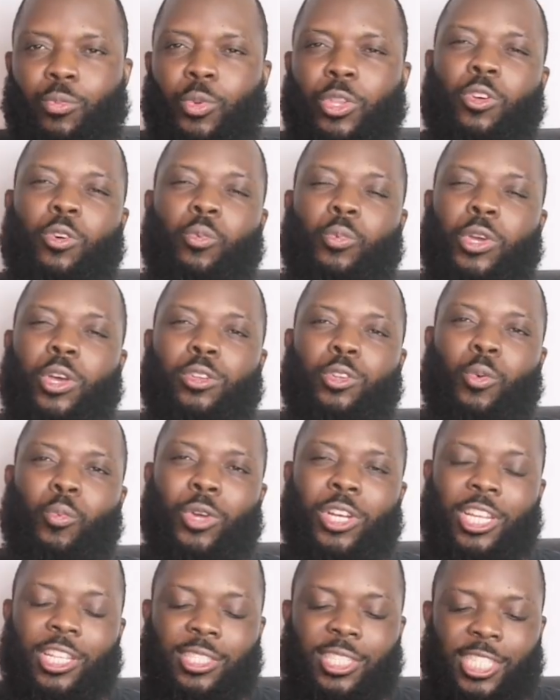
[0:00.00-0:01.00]
We all know
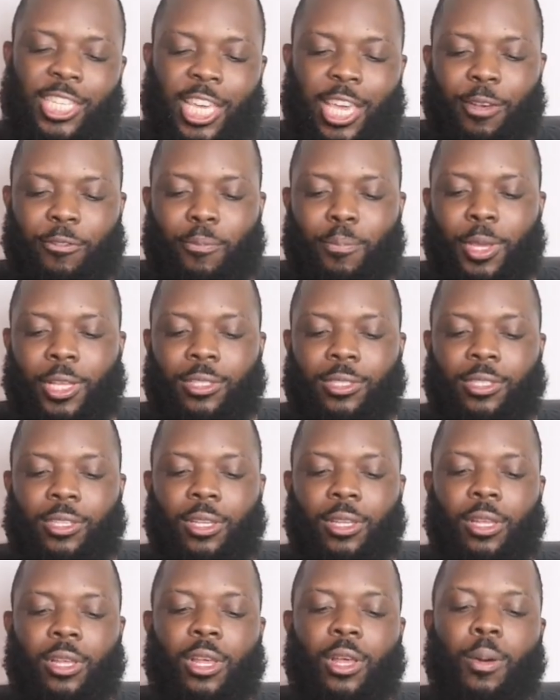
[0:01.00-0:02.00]
what the TF means.
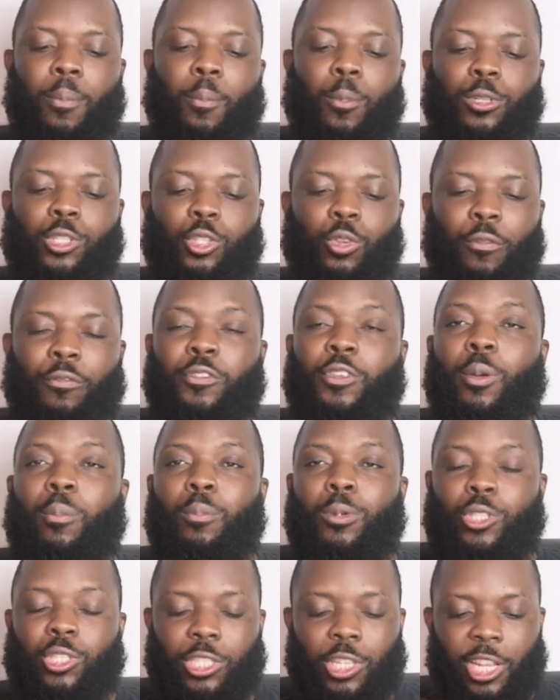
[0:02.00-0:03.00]

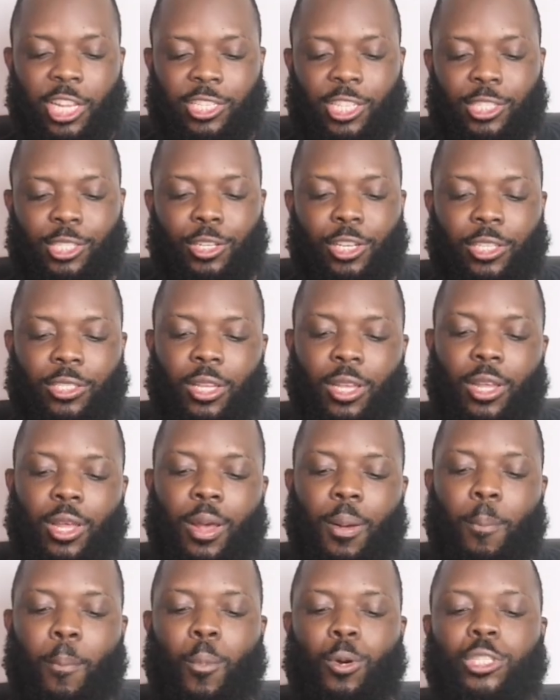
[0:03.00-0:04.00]
Listen to this.
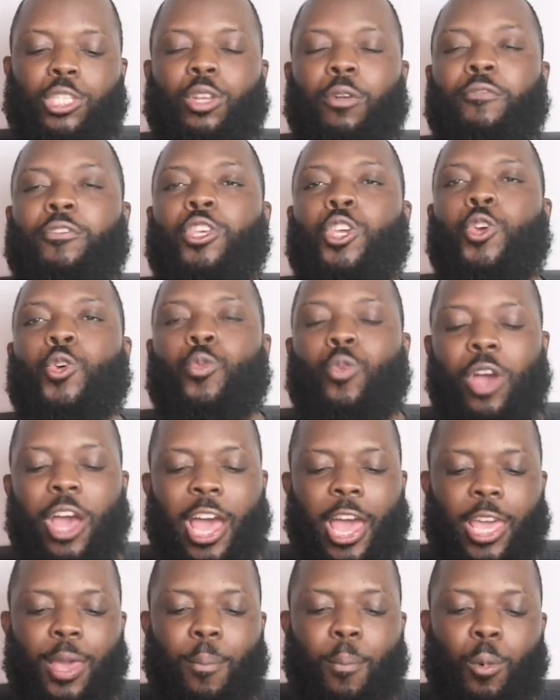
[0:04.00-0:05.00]
Most of you
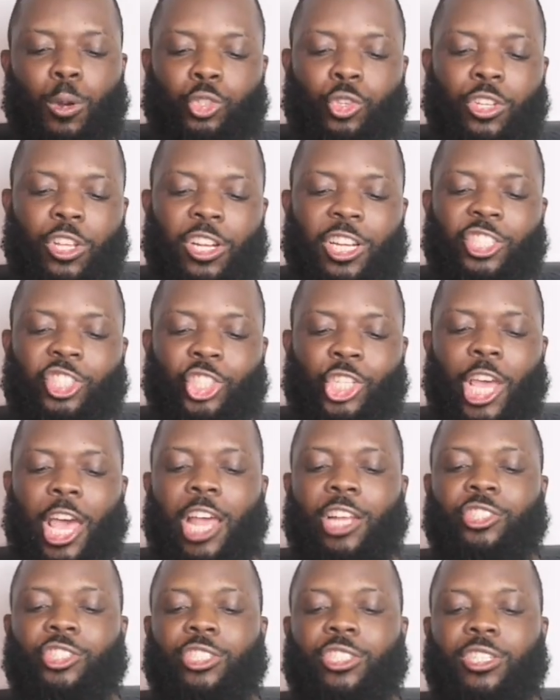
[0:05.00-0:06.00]
are emotionally
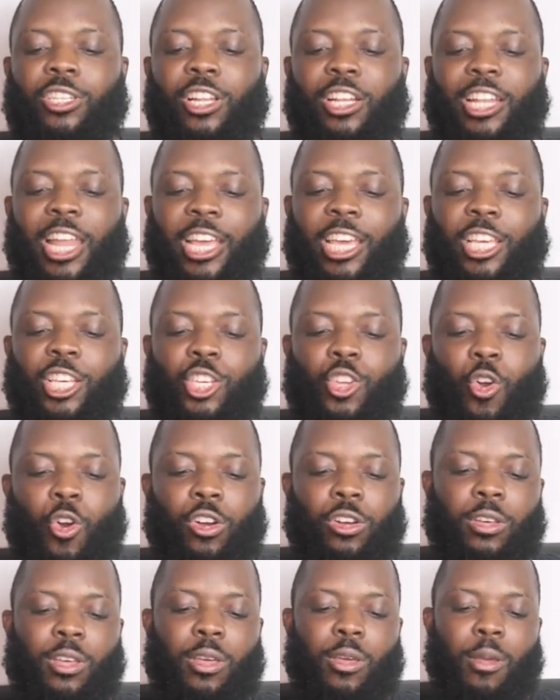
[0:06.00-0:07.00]
charged like a
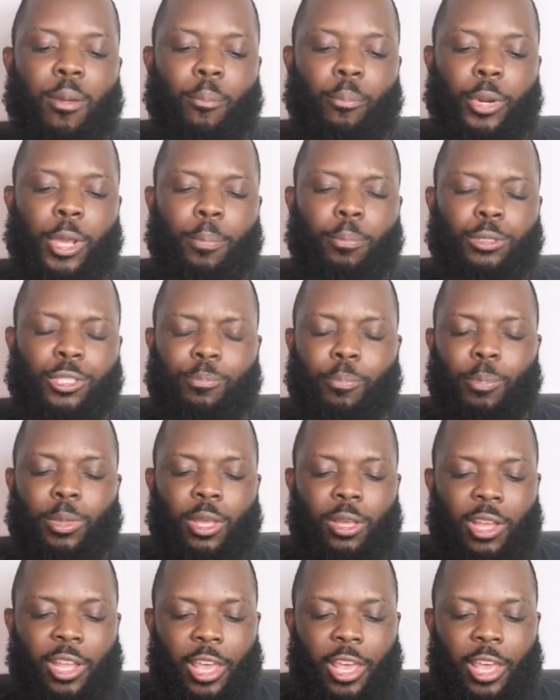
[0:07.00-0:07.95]
young prepubescent